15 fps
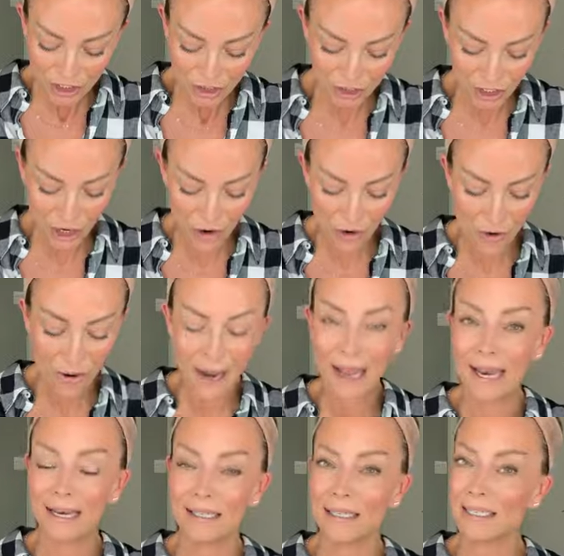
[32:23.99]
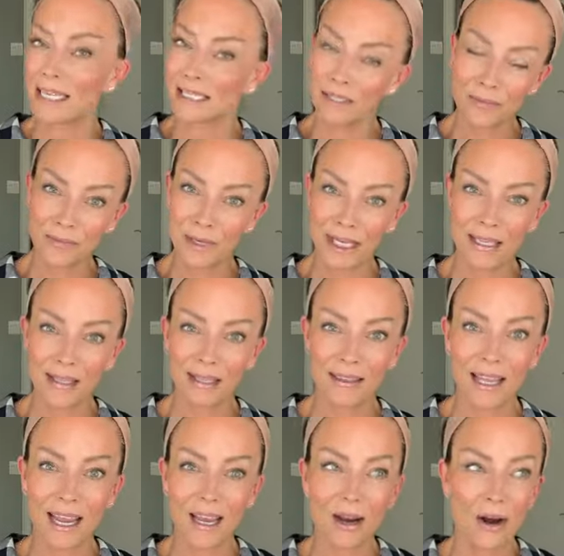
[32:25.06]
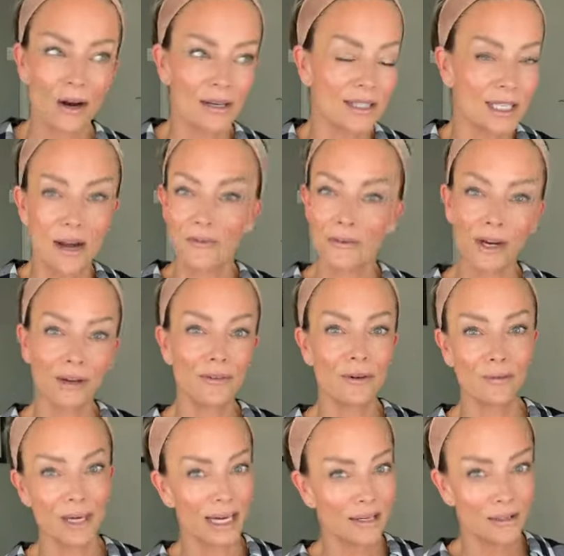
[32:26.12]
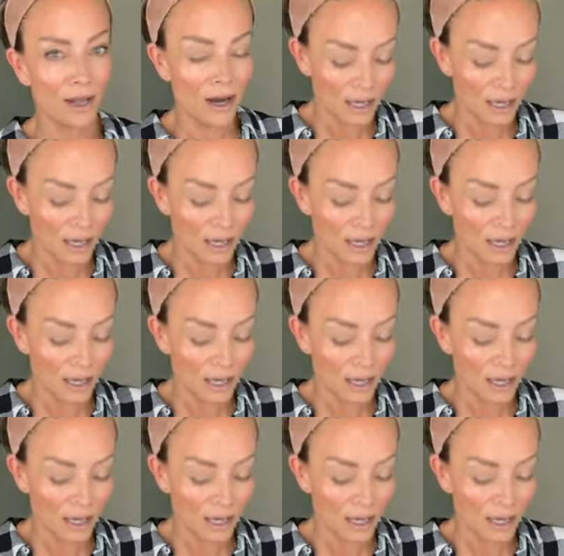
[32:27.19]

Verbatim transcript: So, and it doesn't mean that they are suffering from hair